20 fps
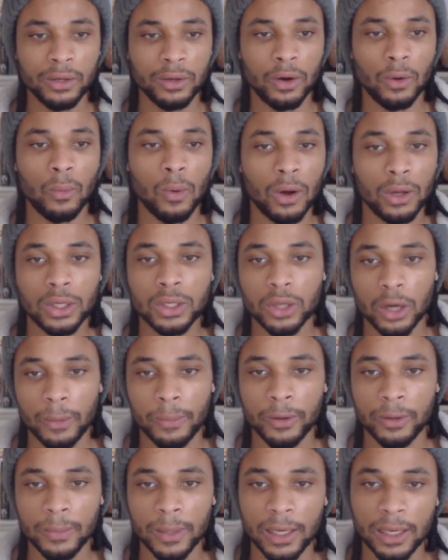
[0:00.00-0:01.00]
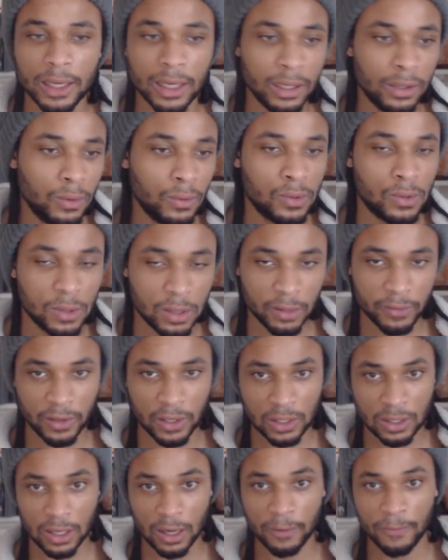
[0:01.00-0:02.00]
you know, what's stopping me and all sorts
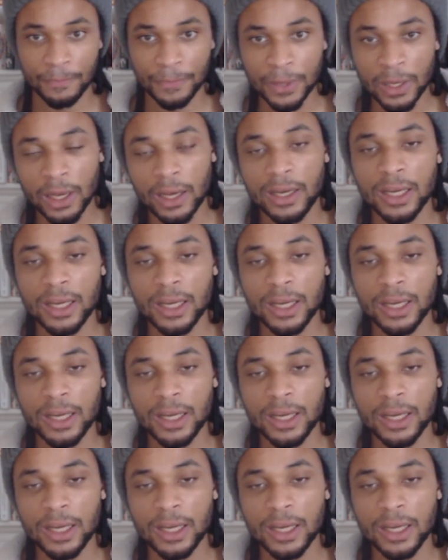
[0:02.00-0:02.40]
of other stuff.